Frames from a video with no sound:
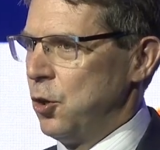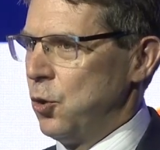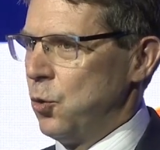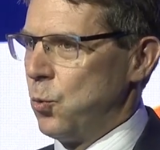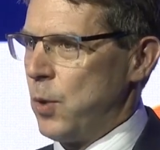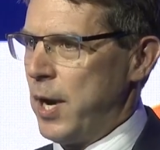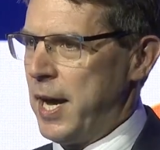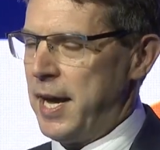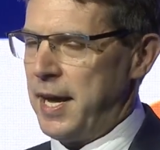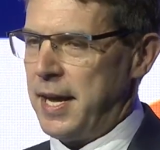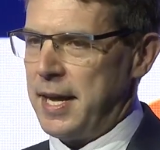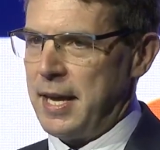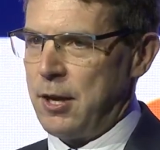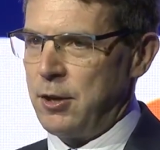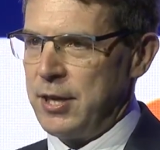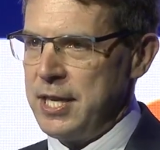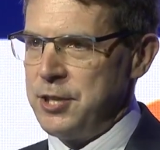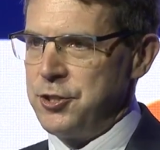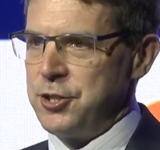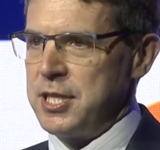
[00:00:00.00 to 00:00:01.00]
where
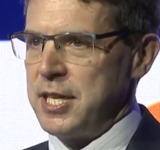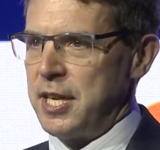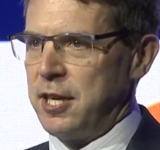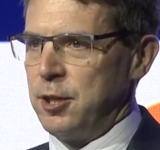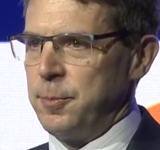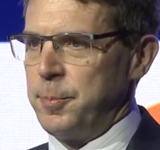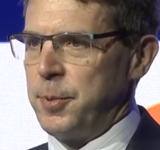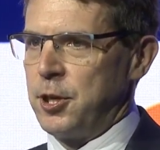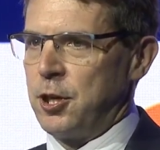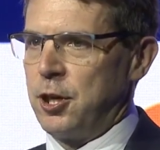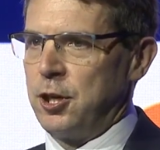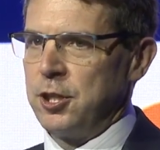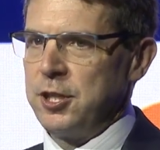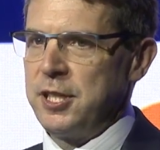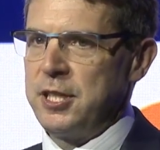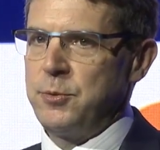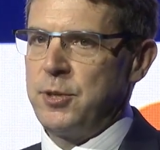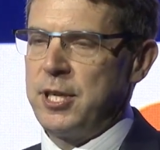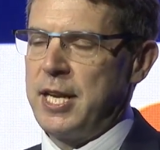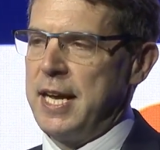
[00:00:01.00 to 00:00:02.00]
Idris Elba, a
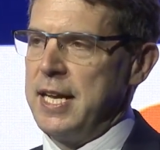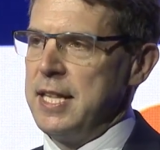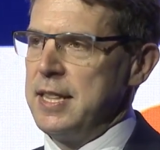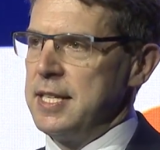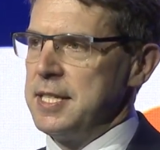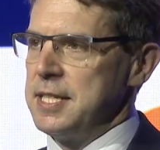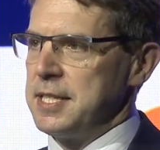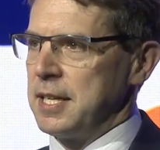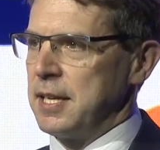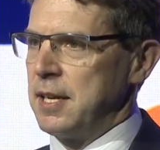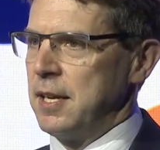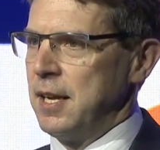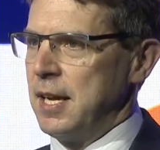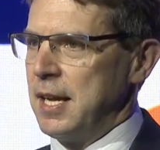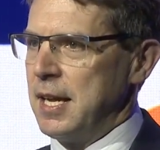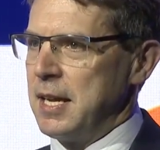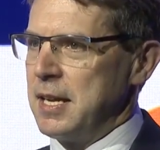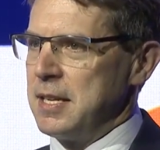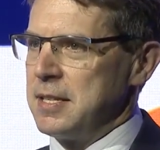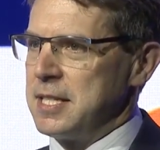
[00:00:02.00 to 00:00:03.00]
Hollywood A-lister,
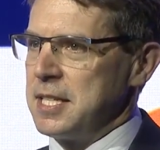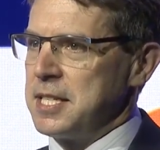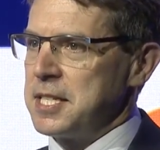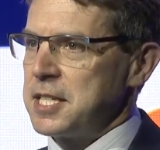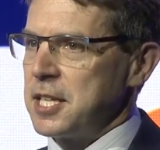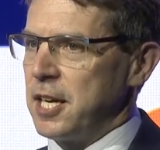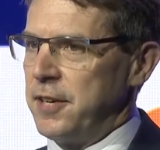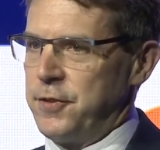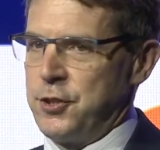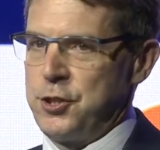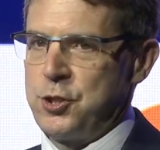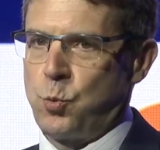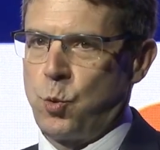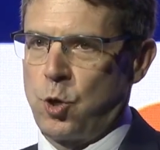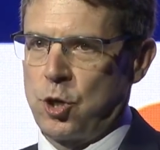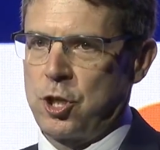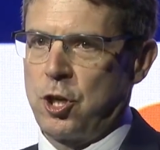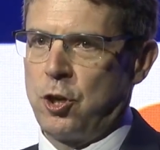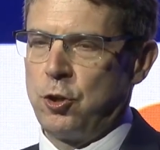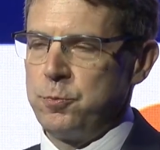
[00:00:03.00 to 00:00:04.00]
discovers
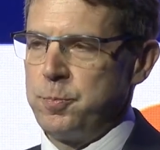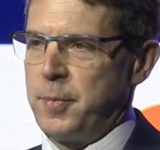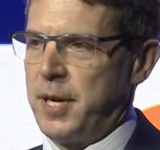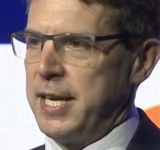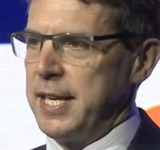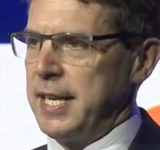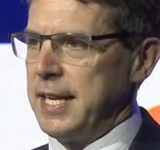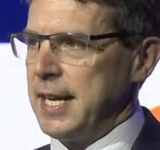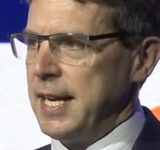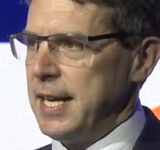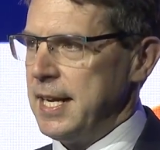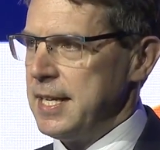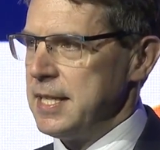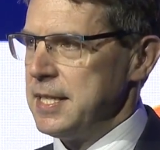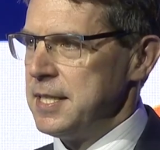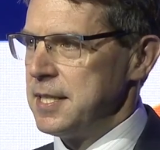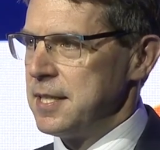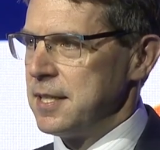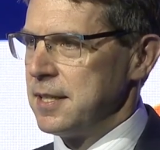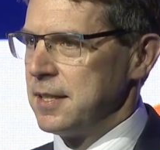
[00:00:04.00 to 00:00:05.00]
what gold mining
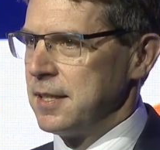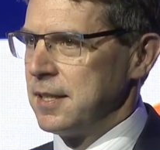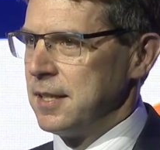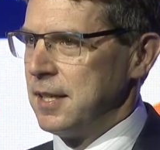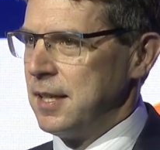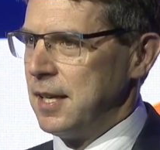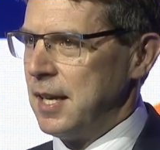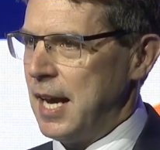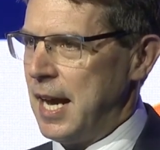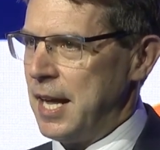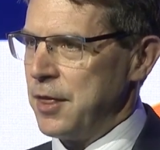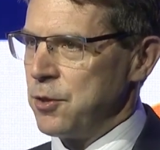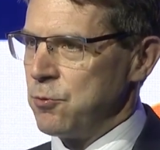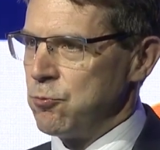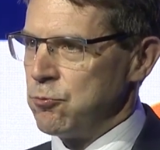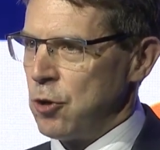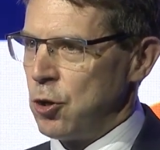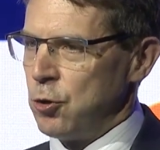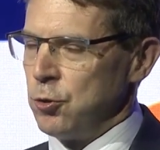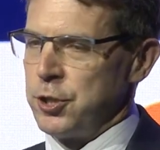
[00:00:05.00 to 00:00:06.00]
is and the
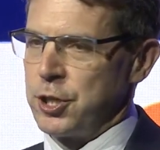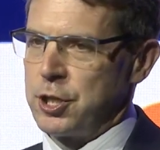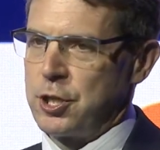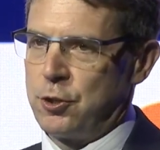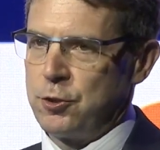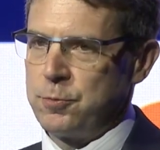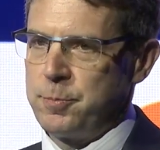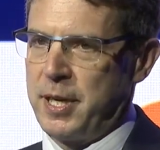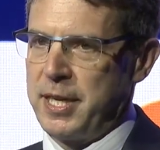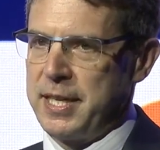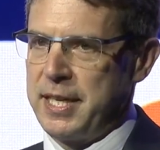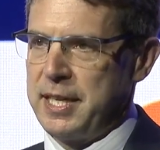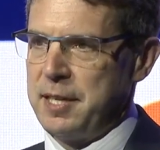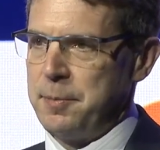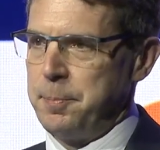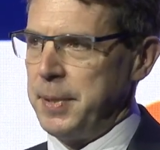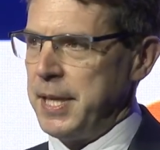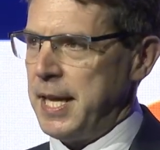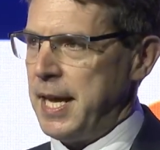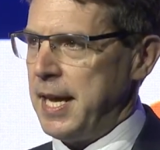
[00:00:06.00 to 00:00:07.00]
role that gold mining
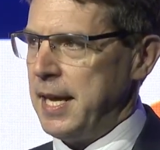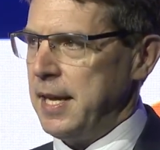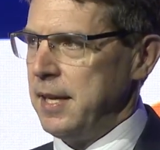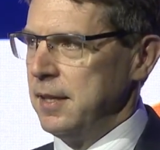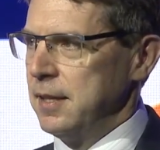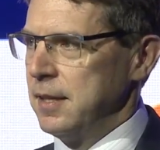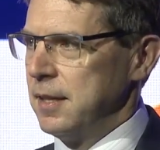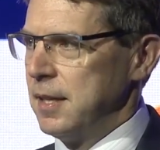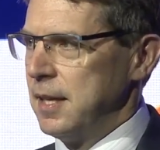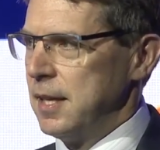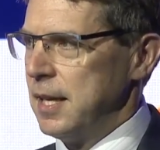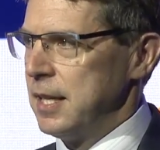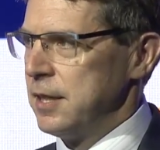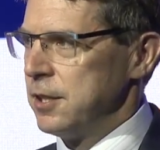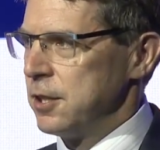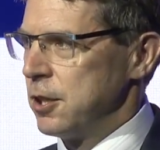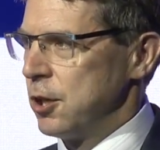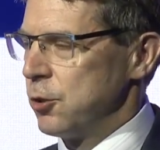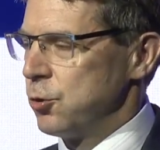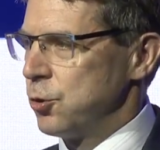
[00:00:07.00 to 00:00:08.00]
can play in
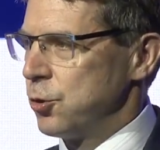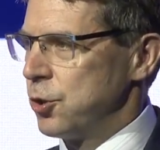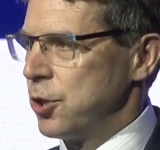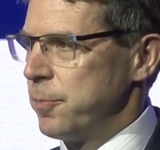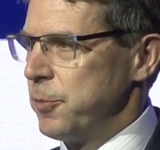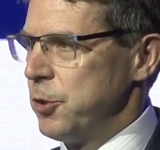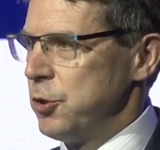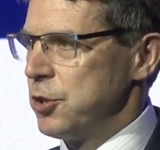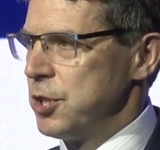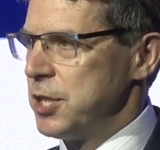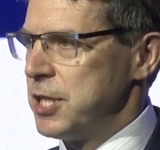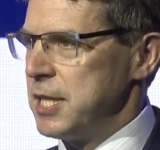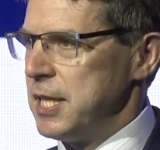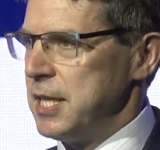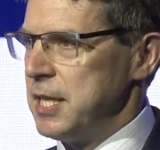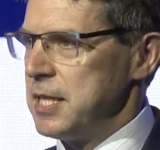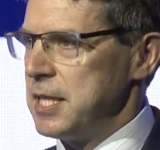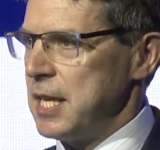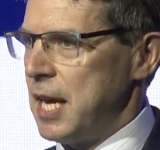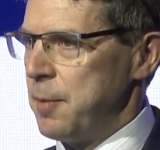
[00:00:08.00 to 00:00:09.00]
the local
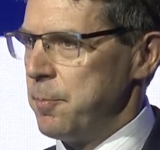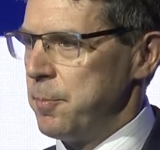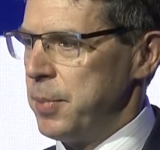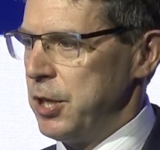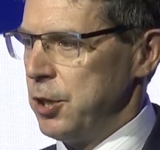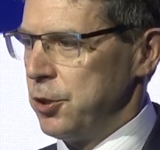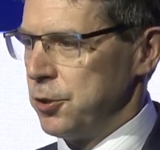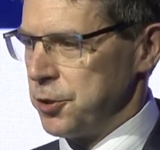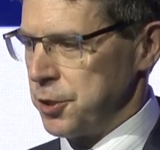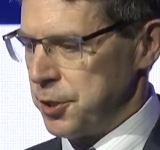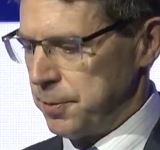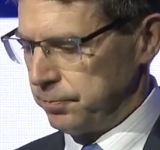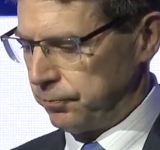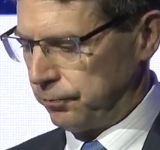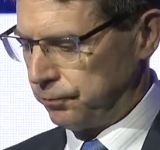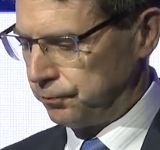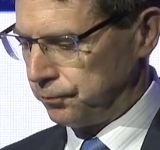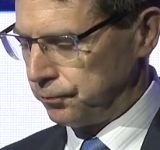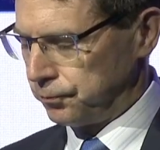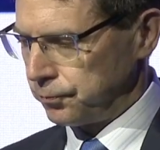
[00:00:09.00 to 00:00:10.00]
communities and beyond.
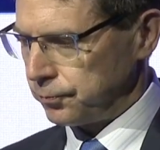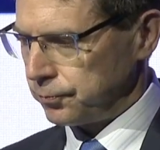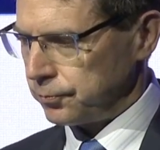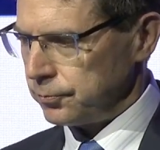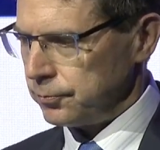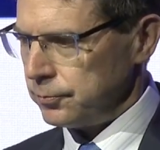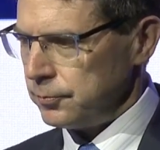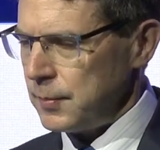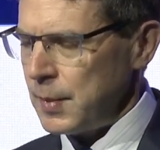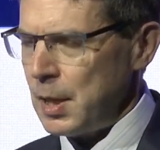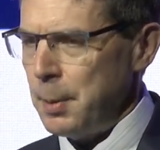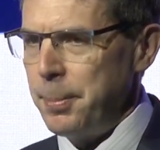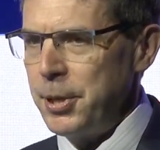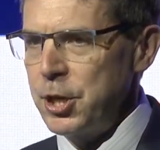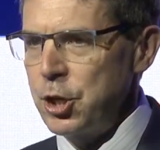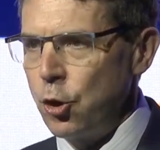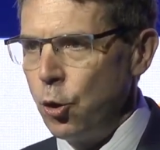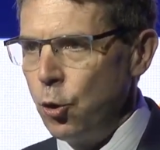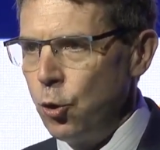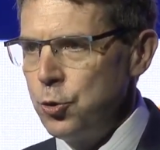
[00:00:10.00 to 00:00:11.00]

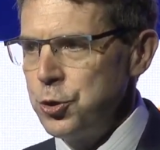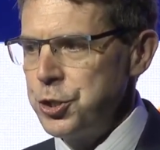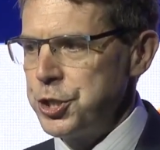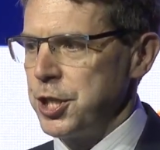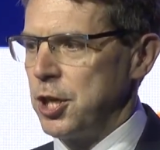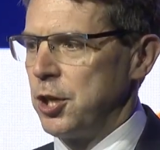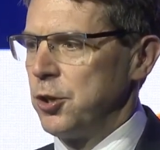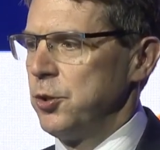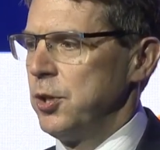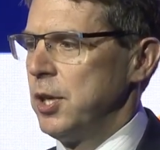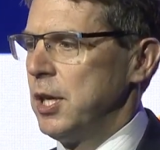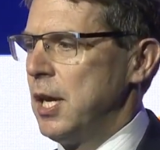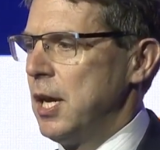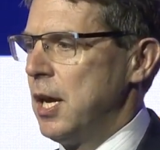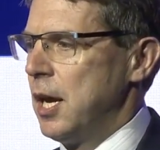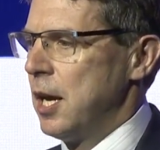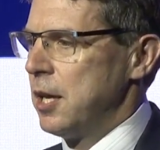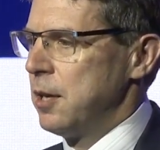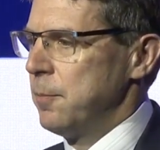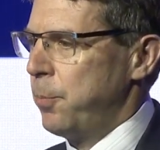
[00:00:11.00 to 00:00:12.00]
But also,
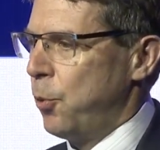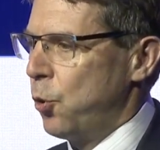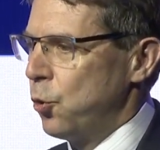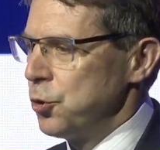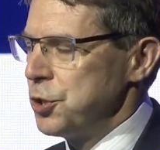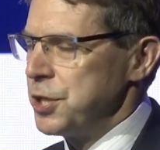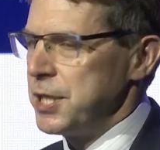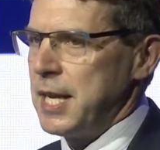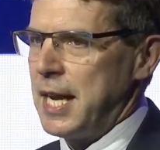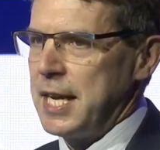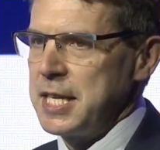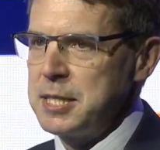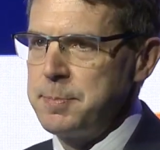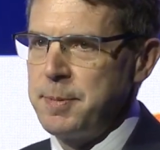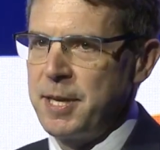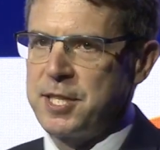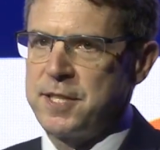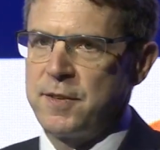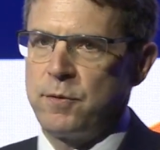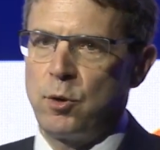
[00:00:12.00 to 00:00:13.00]
an important
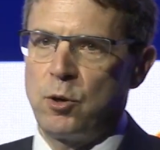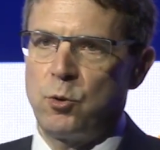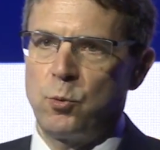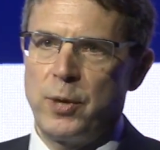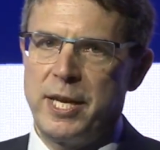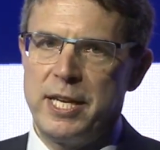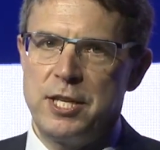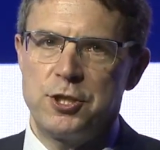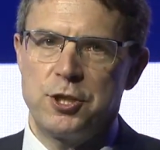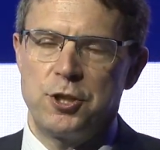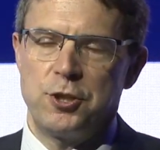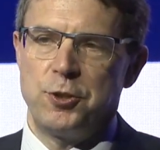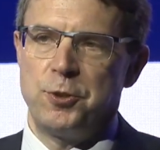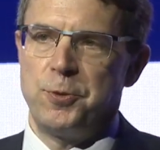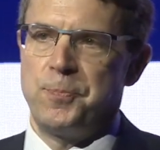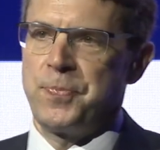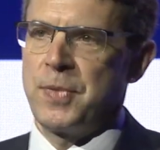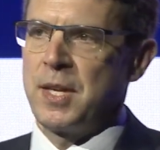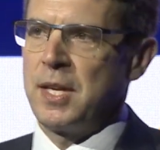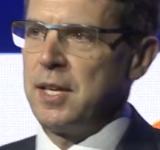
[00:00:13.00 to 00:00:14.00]
aspect of what we
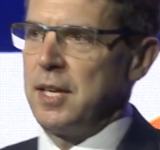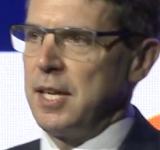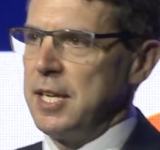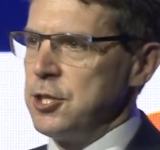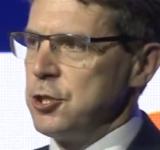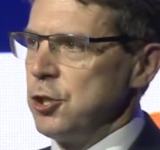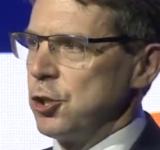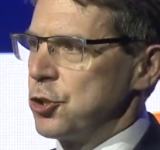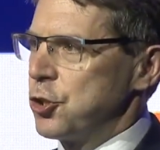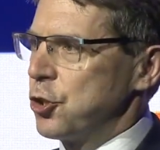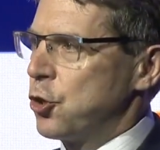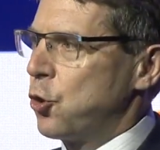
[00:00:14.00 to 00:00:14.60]
do is look to